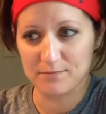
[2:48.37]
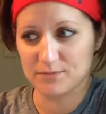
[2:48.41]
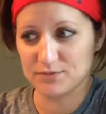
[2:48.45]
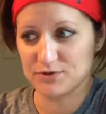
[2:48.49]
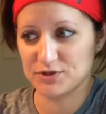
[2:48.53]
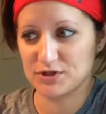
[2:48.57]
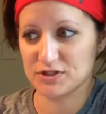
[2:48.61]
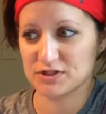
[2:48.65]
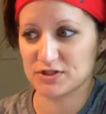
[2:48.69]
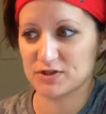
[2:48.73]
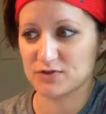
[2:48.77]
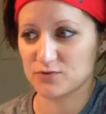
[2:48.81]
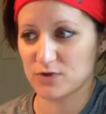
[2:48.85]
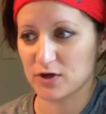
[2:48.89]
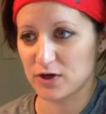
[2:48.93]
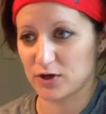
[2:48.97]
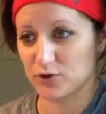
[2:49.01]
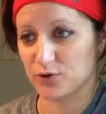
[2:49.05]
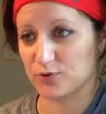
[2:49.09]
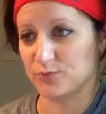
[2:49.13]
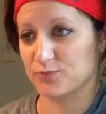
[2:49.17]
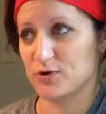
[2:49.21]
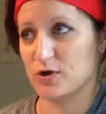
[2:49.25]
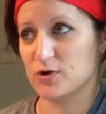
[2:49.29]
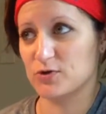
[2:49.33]
just as
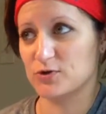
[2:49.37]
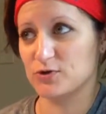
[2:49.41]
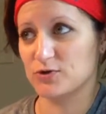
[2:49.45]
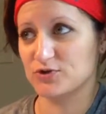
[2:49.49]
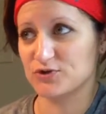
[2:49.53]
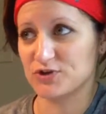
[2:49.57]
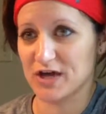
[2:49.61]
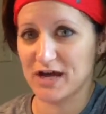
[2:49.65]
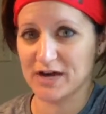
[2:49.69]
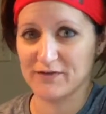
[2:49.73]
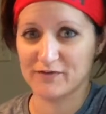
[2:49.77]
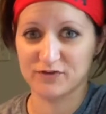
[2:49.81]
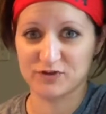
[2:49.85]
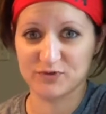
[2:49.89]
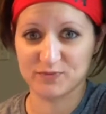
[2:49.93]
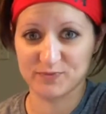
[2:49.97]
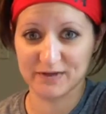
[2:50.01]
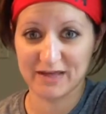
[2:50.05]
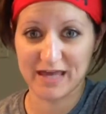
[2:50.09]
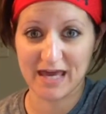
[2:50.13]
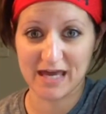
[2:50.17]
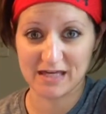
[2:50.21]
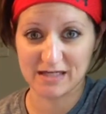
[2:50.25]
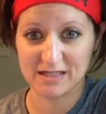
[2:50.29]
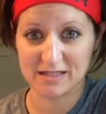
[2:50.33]
regular produce, I have a
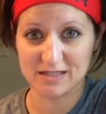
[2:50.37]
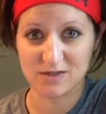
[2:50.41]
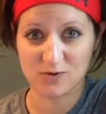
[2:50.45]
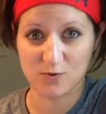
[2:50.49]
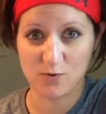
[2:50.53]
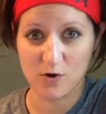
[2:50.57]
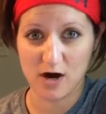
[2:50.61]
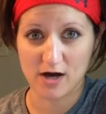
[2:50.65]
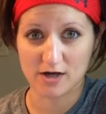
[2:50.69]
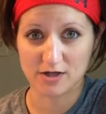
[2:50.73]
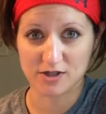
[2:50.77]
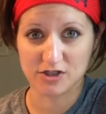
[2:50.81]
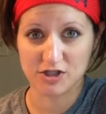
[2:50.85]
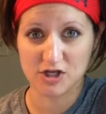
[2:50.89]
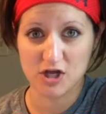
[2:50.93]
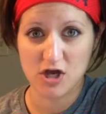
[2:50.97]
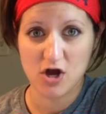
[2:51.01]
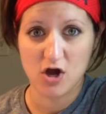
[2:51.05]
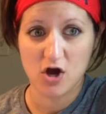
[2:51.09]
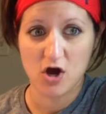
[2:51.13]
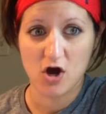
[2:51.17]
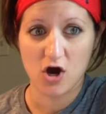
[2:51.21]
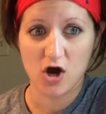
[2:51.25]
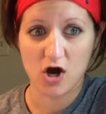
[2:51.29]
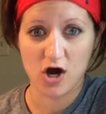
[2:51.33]
spaghetti squash
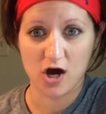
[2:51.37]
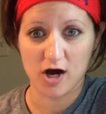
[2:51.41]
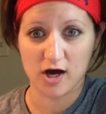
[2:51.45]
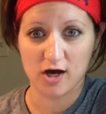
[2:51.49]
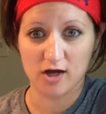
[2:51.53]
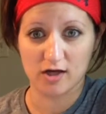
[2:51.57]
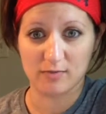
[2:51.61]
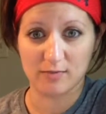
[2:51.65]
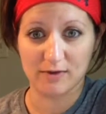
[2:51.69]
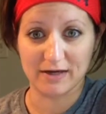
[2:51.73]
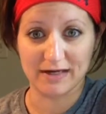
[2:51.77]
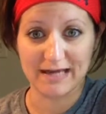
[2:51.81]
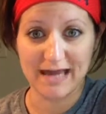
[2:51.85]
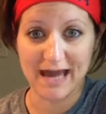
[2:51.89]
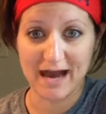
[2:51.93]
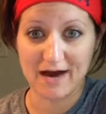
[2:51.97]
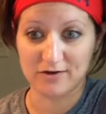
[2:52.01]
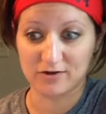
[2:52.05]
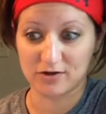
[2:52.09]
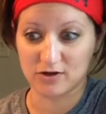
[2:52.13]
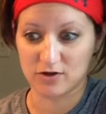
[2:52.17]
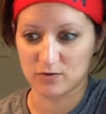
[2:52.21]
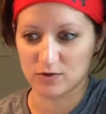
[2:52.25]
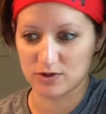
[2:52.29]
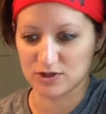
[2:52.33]
on my
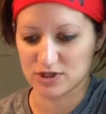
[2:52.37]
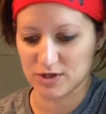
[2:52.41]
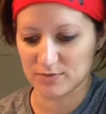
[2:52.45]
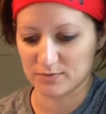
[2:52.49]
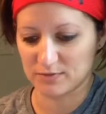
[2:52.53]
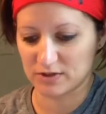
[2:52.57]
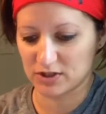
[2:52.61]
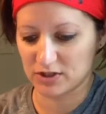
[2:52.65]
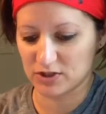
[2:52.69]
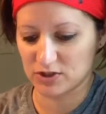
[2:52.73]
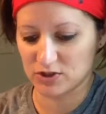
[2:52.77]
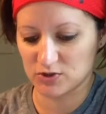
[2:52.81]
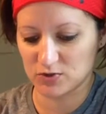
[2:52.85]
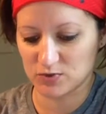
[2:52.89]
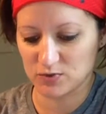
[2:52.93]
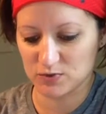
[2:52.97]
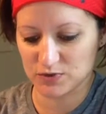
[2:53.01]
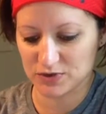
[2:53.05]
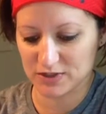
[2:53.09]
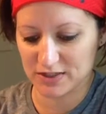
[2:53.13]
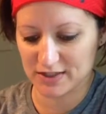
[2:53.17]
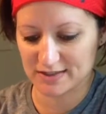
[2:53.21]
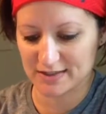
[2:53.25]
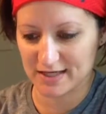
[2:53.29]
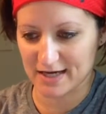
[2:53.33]
counter, which I'm going to
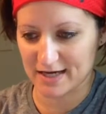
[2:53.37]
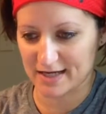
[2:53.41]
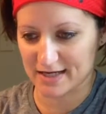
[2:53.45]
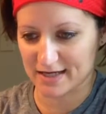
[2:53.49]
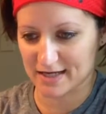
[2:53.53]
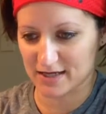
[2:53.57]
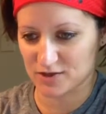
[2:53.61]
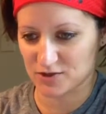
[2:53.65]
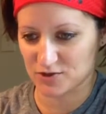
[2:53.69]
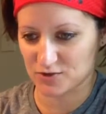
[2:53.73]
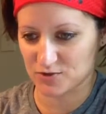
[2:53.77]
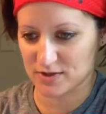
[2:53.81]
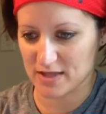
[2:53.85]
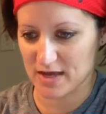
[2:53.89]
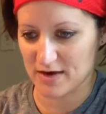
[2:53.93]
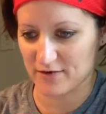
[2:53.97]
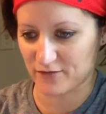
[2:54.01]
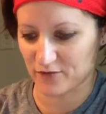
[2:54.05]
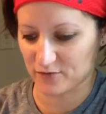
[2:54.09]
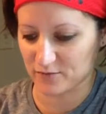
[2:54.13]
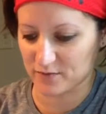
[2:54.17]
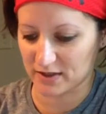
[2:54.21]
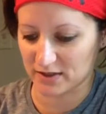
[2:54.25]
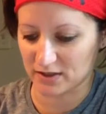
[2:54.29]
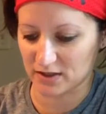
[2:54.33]
use because I enjoy that
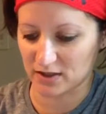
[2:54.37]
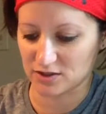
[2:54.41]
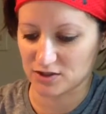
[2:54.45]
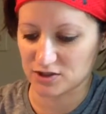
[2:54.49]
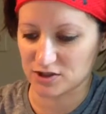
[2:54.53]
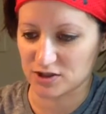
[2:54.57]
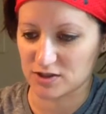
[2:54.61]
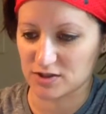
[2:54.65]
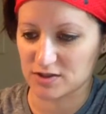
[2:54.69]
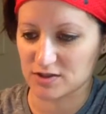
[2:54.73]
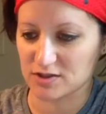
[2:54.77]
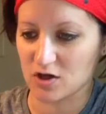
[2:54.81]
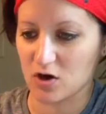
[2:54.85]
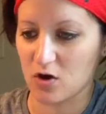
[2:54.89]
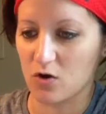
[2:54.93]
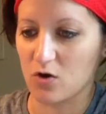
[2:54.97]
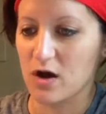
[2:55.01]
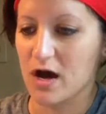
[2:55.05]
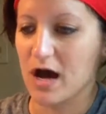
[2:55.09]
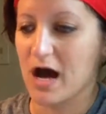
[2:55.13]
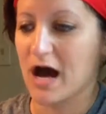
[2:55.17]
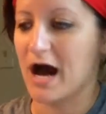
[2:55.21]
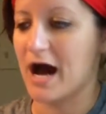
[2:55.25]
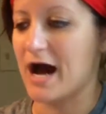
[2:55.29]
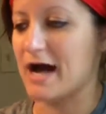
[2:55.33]
for my lunches. So
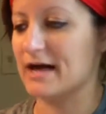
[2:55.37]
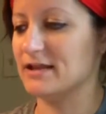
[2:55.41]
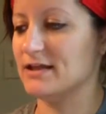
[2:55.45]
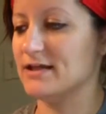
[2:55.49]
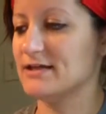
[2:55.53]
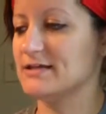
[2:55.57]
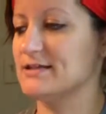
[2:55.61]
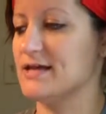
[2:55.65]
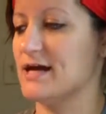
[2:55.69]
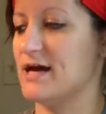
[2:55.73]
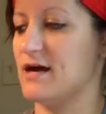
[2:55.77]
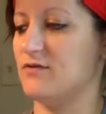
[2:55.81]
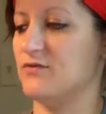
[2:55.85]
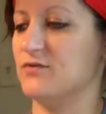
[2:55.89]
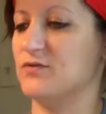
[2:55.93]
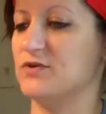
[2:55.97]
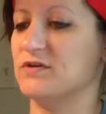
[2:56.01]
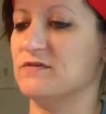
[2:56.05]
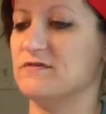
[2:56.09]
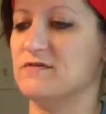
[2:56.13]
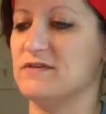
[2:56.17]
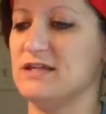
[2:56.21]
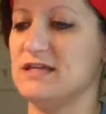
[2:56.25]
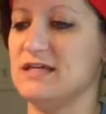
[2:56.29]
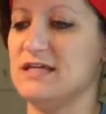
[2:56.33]
I like to have one
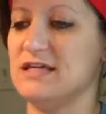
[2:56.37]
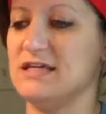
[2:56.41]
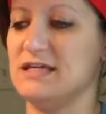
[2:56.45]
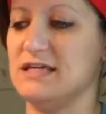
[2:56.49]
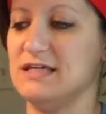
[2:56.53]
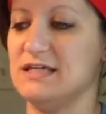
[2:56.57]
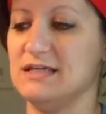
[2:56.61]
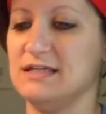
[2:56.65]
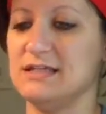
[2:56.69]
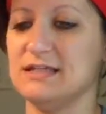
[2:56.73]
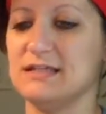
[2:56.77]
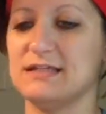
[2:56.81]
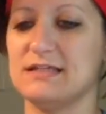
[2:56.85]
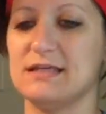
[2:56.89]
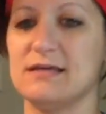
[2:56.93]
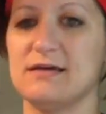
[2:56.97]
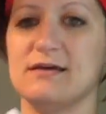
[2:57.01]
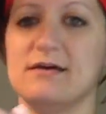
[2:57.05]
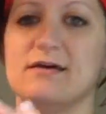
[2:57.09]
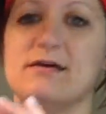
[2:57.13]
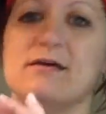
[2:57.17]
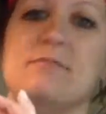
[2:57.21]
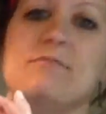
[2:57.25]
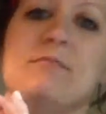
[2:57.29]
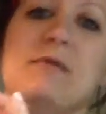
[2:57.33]
of these
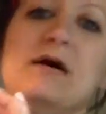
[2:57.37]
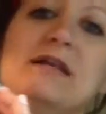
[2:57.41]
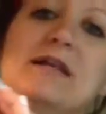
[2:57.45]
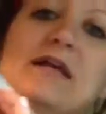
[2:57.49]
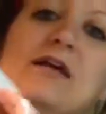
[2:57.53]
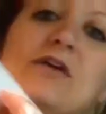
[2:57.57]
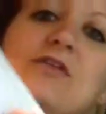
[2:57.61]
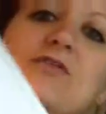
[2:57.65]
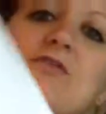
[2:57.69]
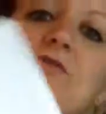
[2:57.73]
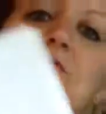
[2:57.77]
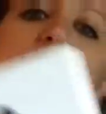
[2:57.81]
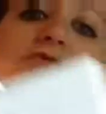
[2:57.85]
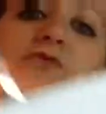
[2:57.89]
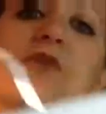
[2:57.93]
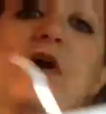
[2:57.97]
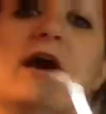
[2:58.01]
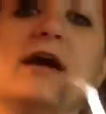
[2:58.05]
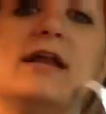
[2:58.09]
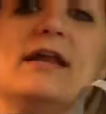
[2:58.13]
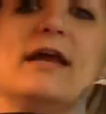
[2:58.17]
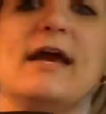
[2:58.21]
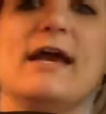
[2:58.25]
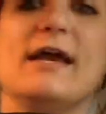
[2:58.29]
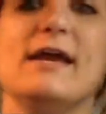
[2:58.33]
Monday through
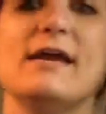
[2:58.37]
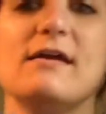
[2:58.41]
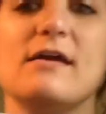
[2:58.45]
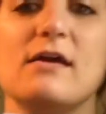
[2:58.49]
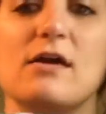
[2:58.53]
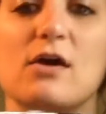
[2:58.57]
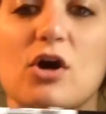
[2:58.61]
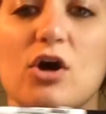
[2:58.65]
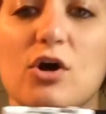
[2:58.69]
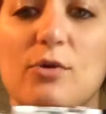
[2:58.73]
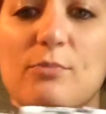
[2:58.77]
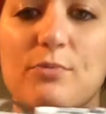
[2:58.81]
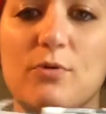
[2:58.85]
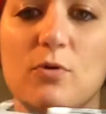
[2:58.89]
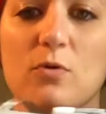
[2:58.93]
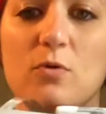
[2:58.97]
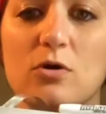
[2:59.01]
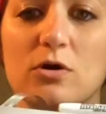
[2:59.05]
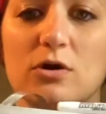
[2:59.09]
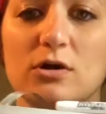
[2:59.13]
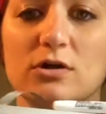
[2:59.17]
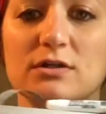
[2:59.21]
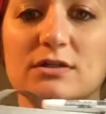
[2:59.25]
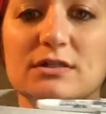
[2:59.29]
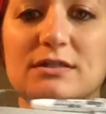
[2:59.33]
Friday
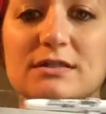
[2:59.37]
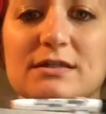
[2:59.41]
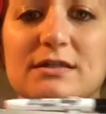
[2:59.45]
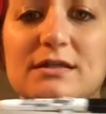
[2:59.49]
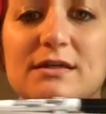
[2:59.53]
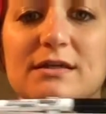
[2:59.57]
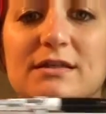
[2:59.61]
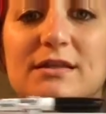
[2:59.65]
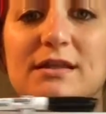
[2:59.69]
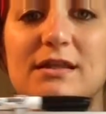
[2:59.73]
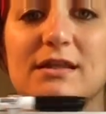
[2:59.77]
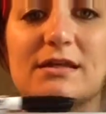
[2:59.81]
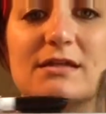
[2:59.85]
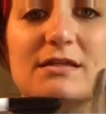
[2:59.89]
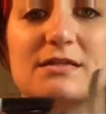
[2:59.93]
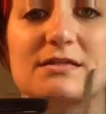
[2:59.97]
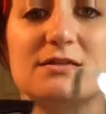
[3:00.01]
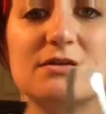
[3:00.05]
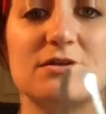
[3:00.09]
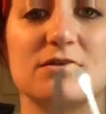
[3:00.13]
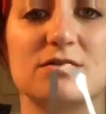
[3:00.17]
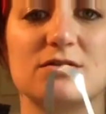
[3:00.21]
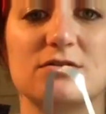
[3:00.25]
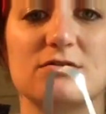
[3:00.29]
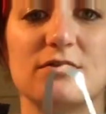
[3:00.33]
boards that I
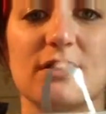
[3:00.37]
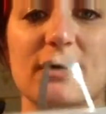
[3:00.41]
start to